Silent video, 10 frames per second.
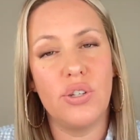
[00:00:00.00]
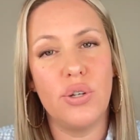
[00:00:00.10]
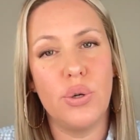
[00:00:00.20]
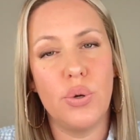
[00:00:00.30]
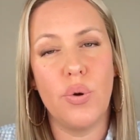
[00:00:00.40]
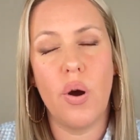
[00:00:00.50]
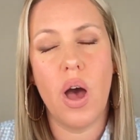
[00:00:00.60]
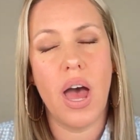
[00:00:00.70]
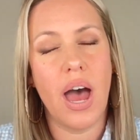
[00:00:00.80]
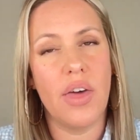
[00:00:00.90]
to
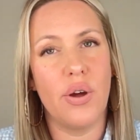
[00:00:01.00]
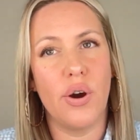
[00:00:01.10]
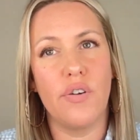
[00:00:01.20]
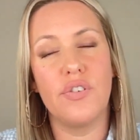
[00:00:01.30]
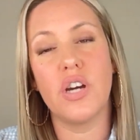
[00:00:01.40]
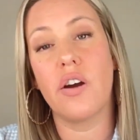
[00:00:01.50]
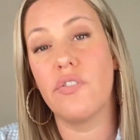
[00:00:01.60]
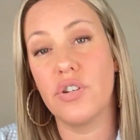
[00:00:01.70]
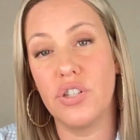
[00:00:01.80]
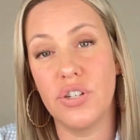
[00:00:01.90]
either
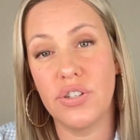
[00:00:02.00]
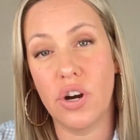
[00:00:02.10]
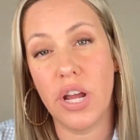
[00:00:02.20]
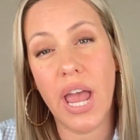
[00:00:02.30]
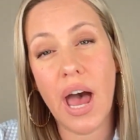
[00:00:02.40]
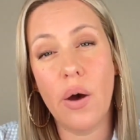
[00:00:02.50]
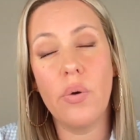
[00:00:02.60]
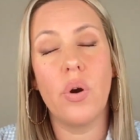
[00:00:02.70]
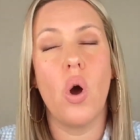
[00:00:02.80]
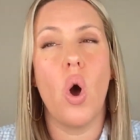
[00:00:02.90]
photographers just starting
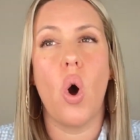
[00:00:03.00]
out